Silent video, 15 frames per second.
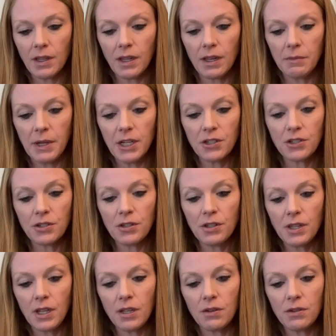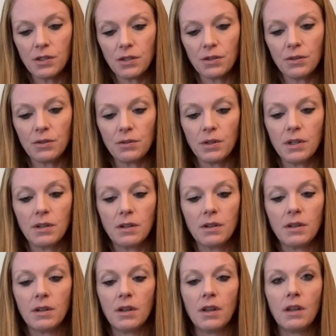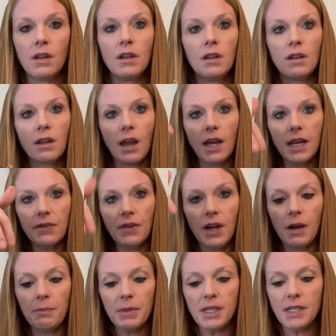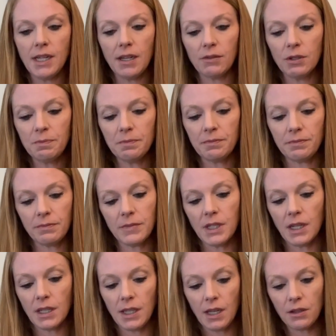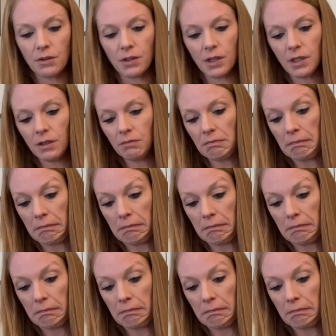And make sure that you do kind of up and down. Oh, didn't get that glued on there.